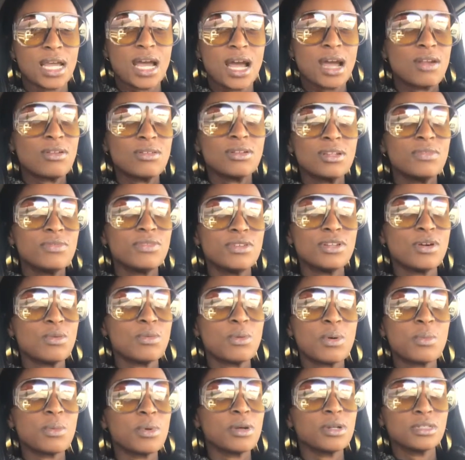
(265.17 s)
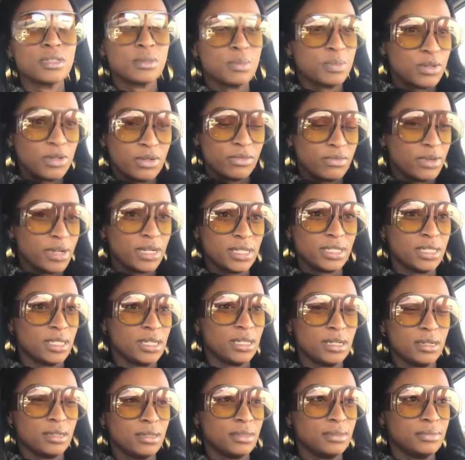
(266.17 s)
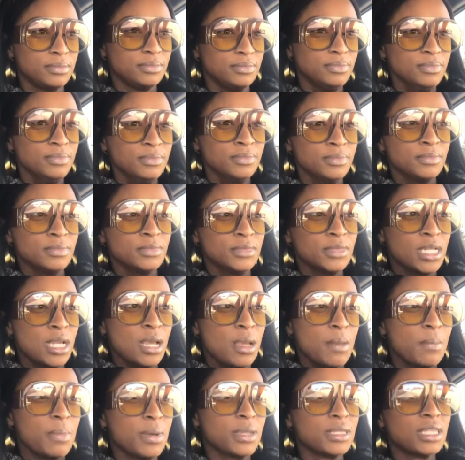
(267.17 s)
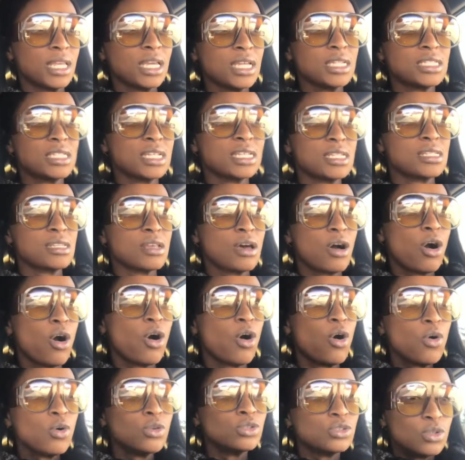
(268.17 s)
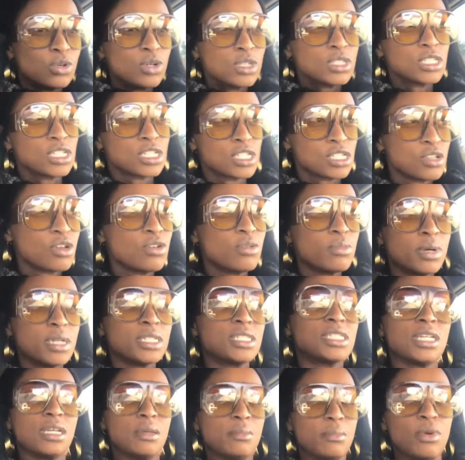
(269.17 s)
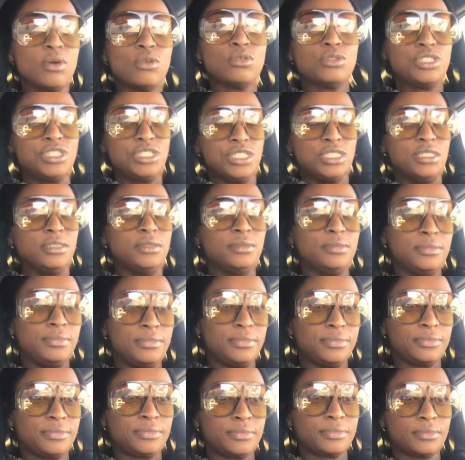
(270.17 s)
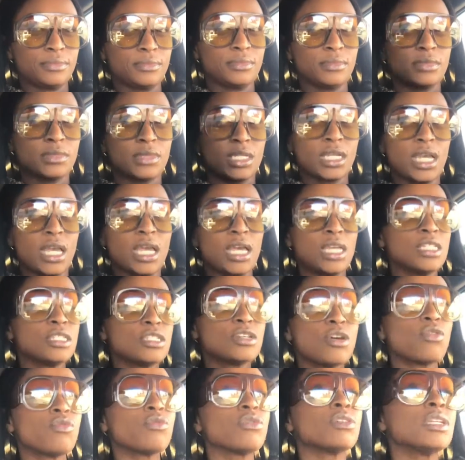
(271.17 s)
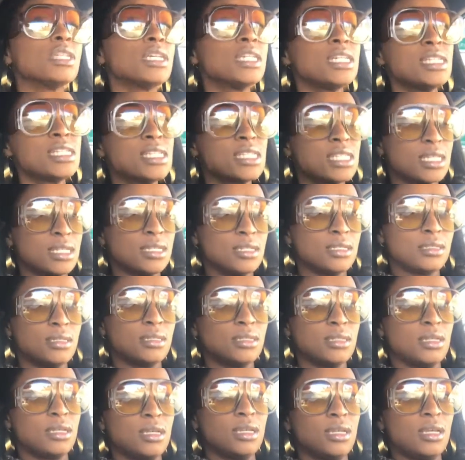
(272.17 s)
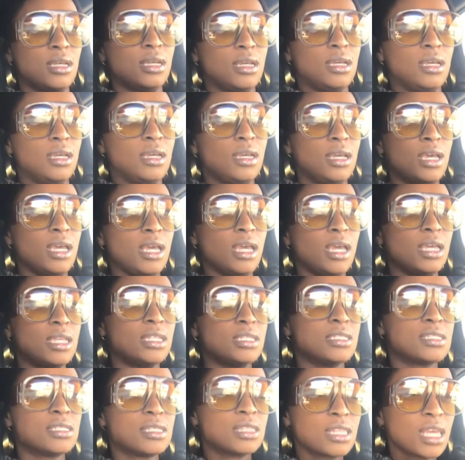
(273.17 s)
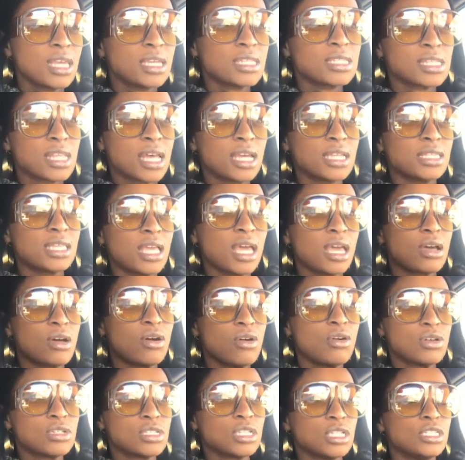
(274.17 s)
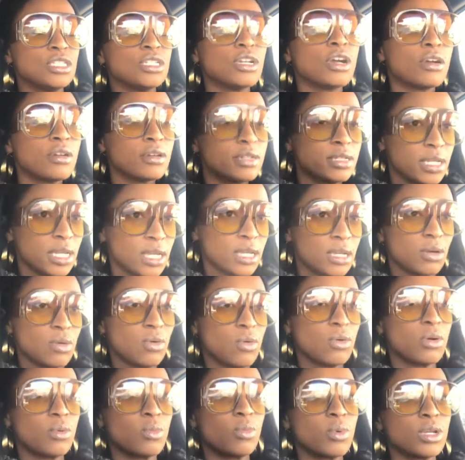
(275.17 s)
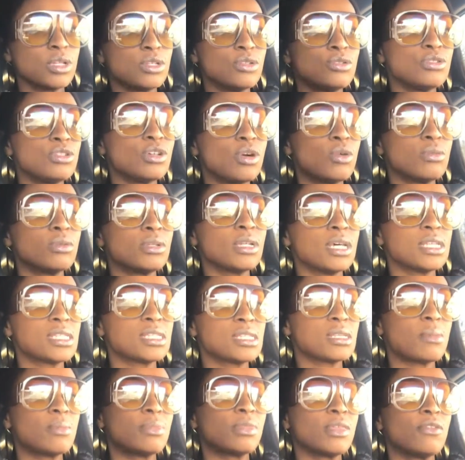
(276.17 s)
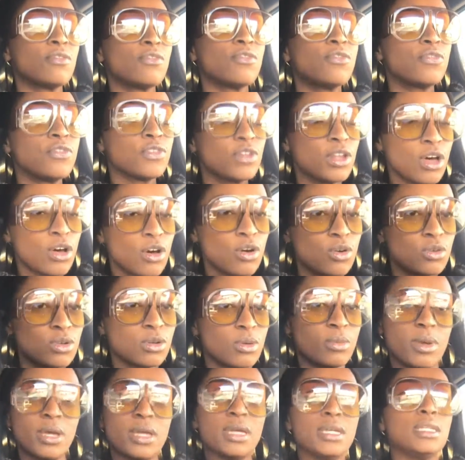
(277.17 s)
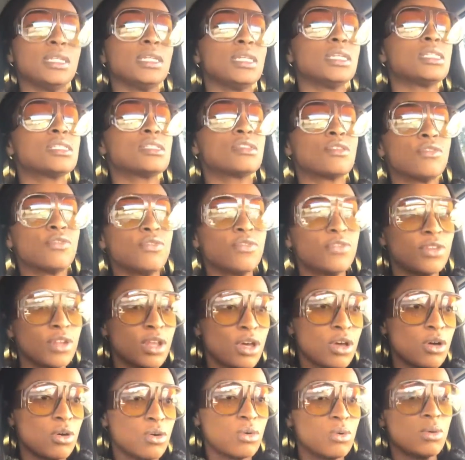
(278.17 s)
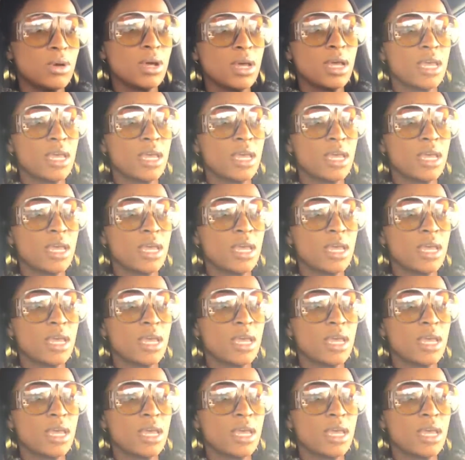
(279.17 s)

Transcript: I don't even know what word to put right there, but they just hold on to so much emotion and don't release it, and things like that cause a yearning. Or when you don't let something flow the way it needs to flow,